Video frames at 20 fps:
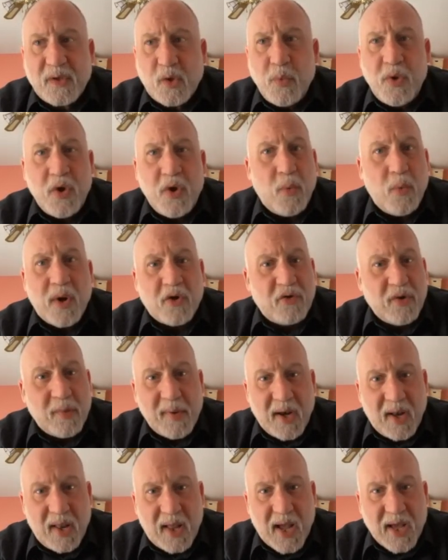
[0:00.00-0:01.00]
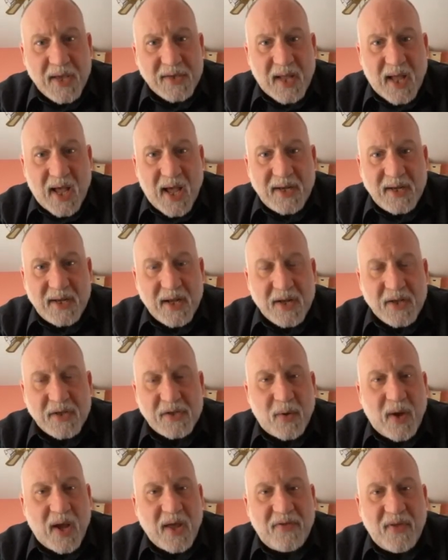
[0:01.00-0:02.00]
we don't want to criminalize that. And
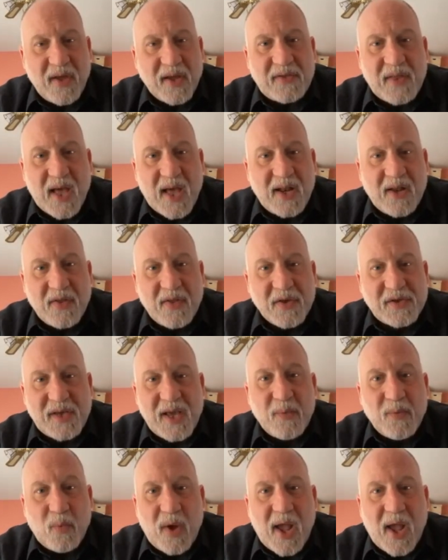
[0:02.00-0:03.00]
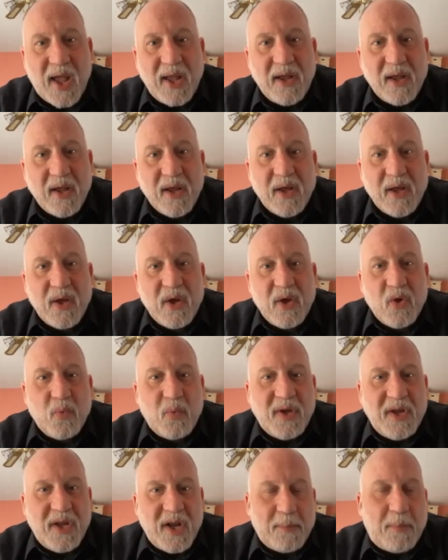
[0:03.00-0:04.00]
so I think that in the same way,
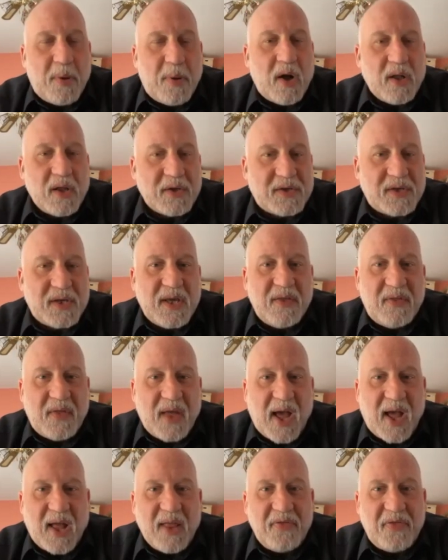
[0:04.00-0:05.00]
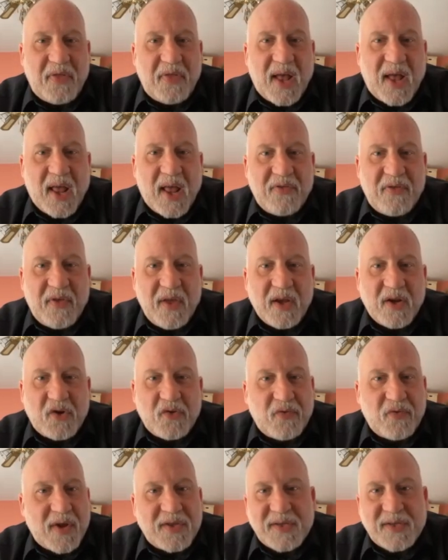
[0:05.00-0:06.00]
we need a policy that I think
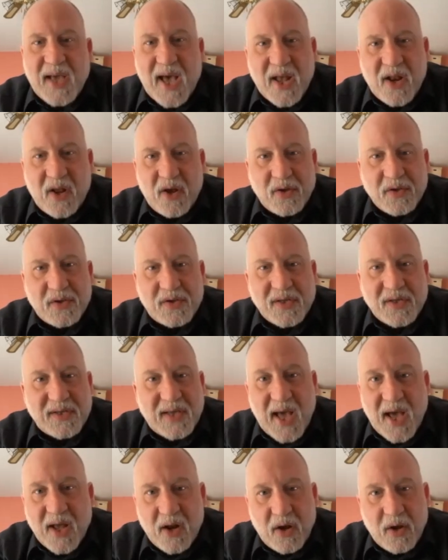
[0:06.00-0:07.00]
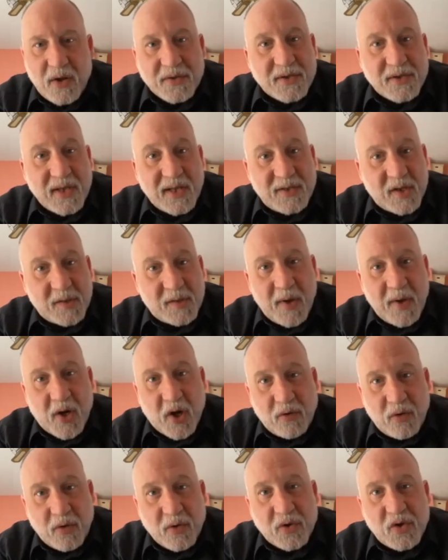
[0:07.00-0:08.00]
treats adults as adults, lets us make
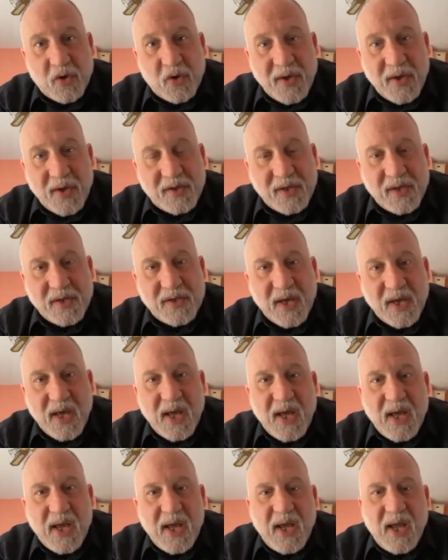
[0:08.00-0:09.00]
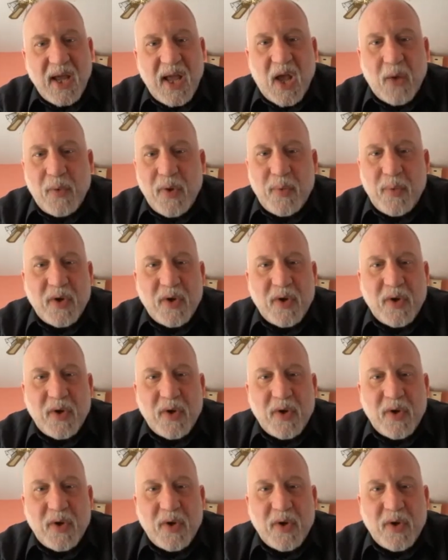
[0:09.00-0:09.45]
our own choices. And we